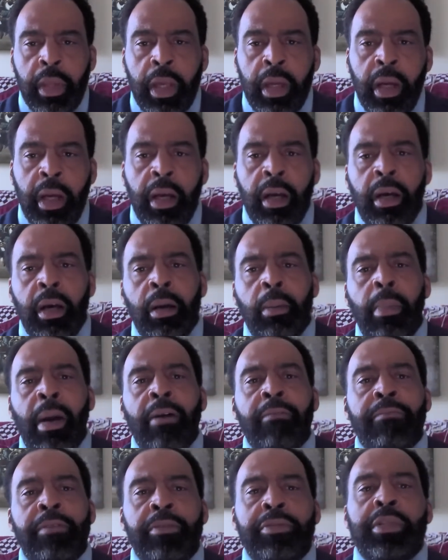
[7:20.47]

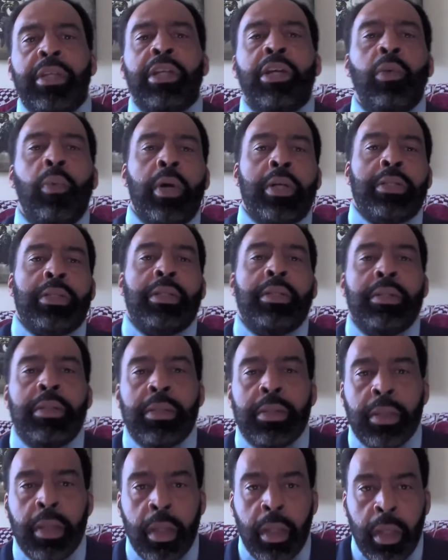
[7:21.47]
about 15
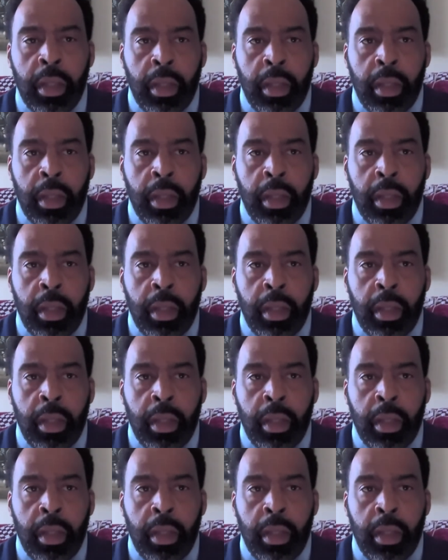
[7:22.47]
questions.